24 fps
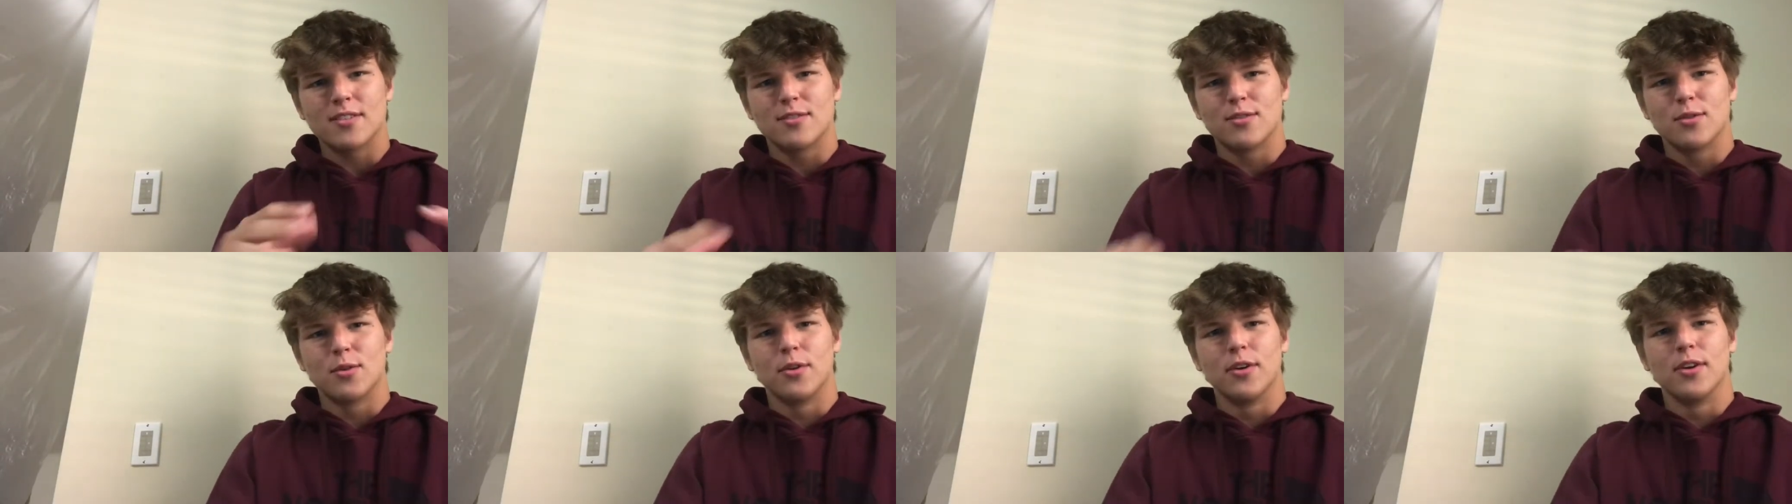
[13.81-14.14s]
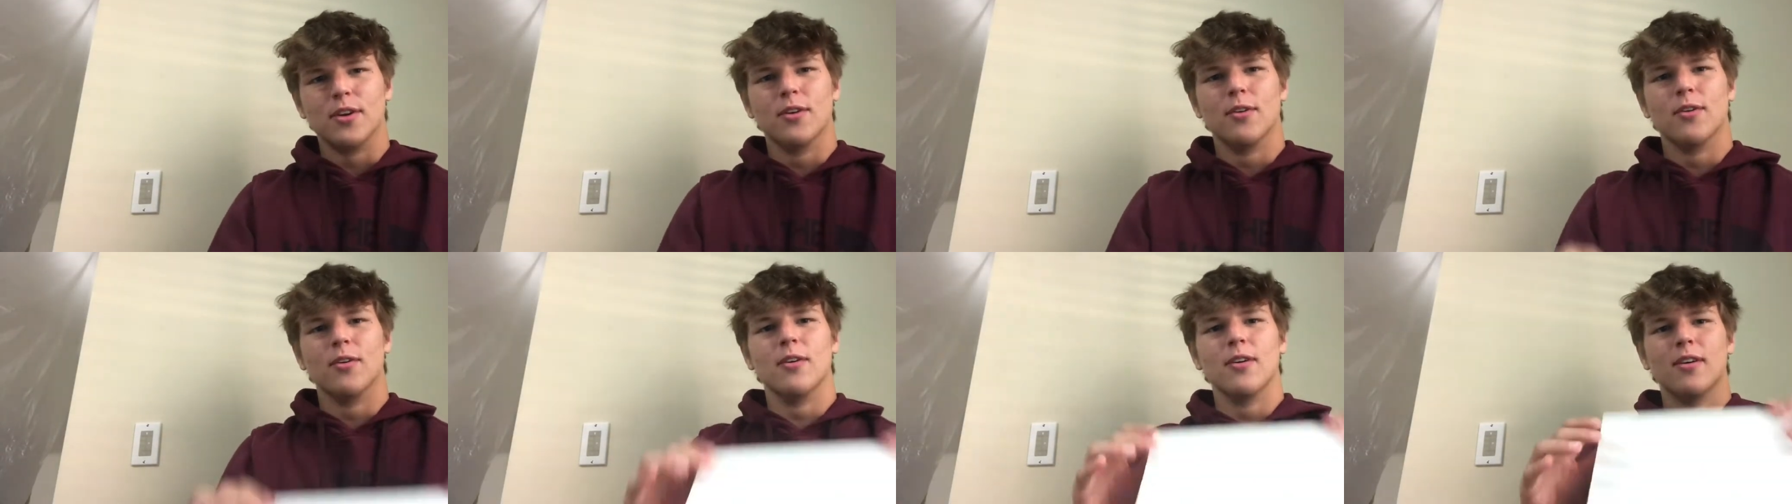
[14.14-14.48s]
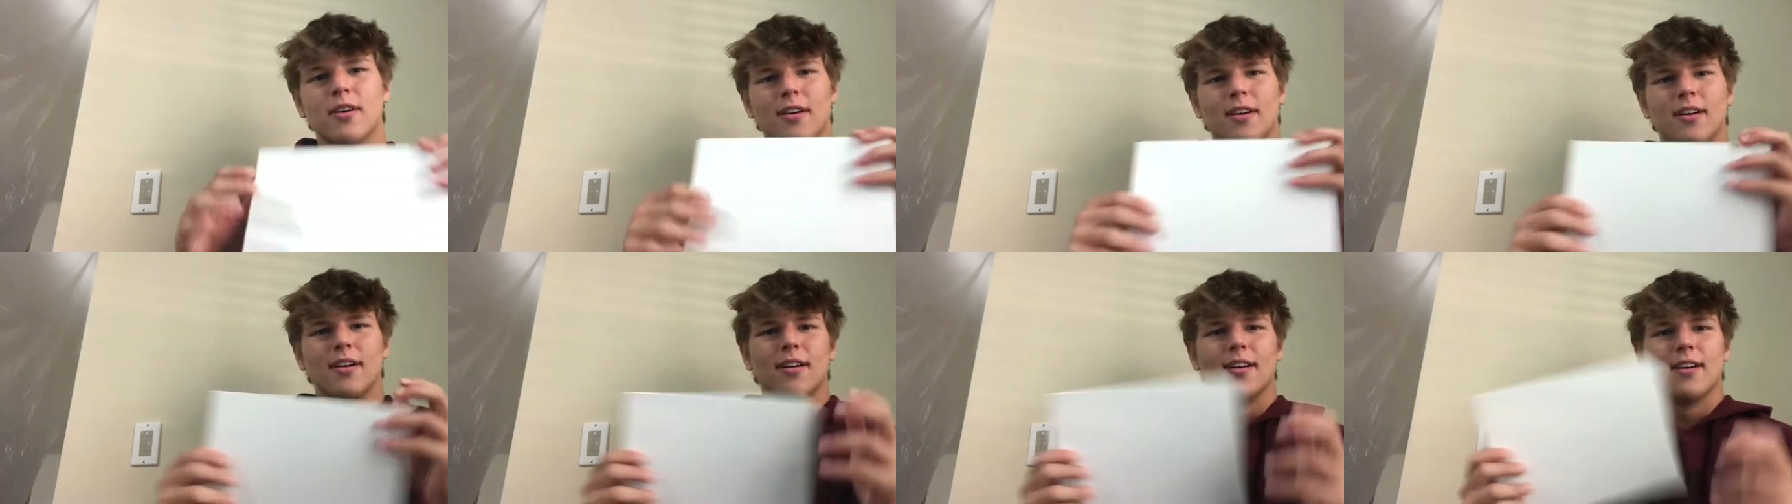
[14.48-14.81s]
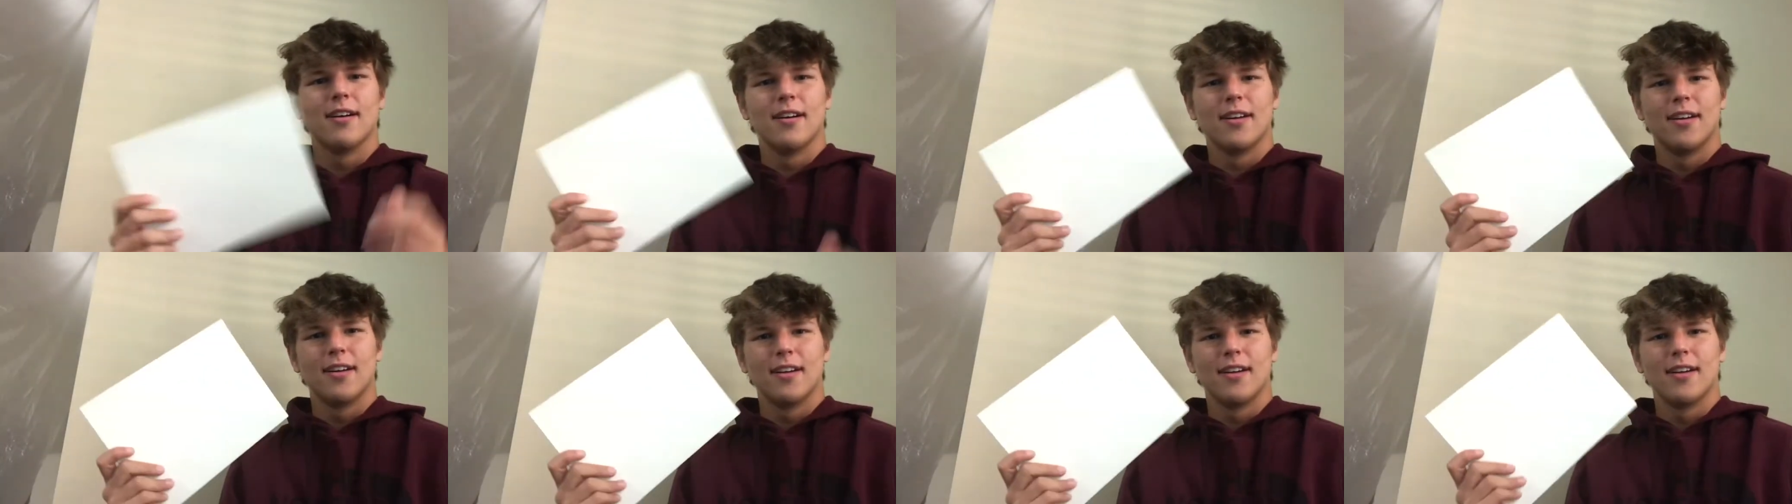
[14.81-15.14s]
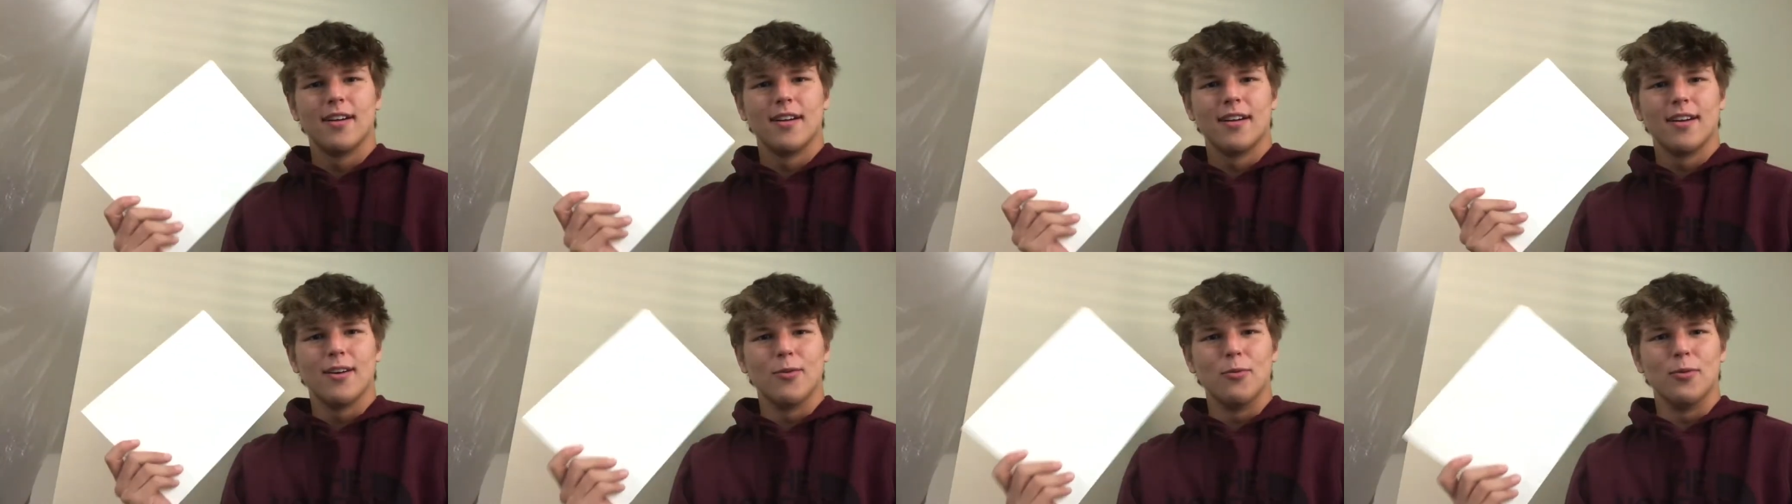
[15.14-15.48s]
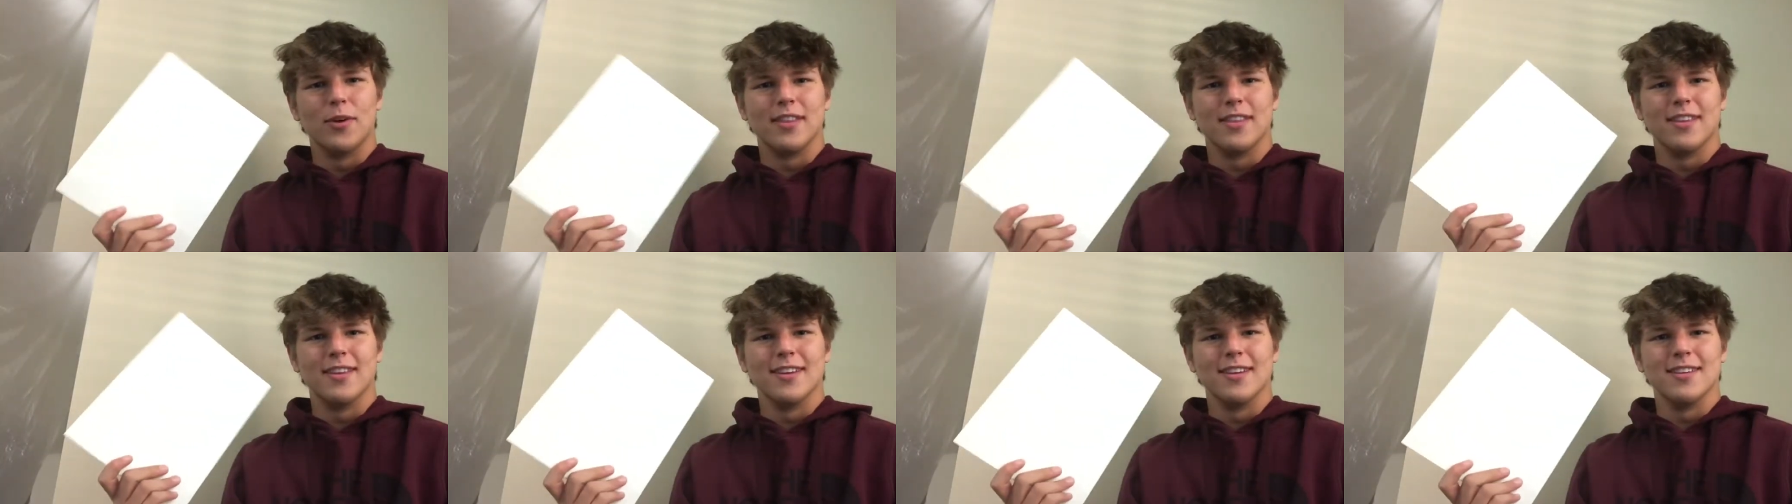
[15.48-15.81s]
tutorial
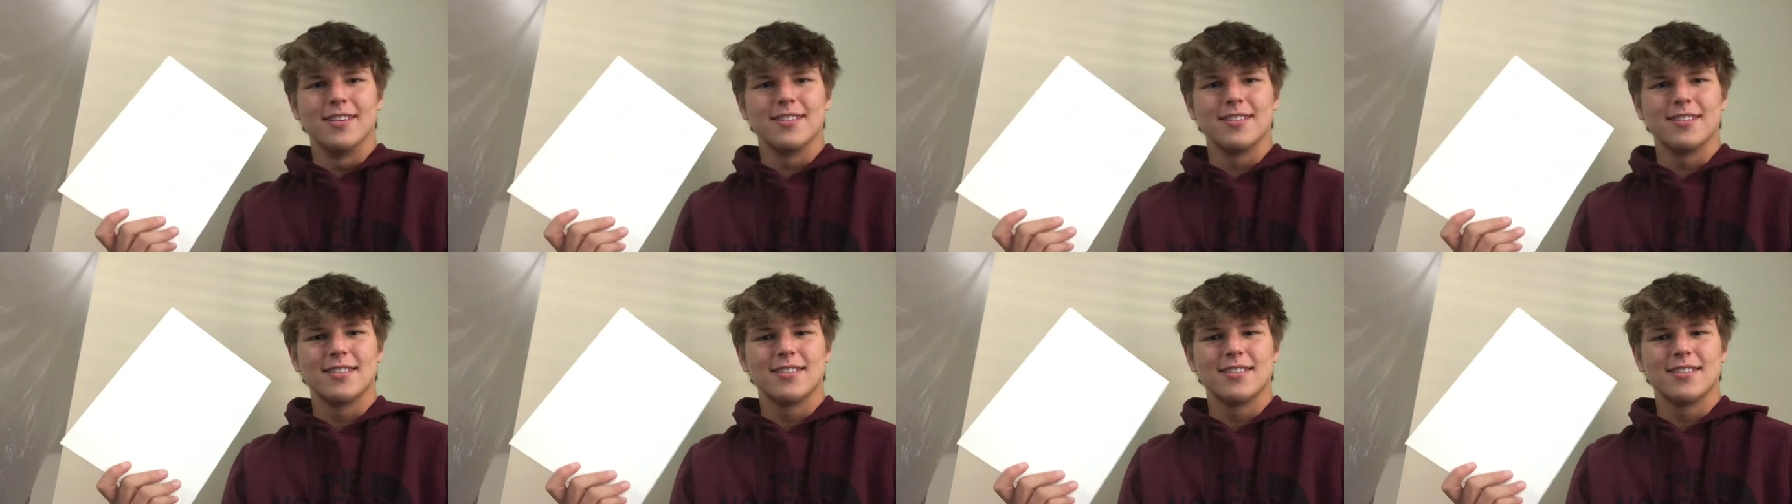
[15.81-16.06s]
with this.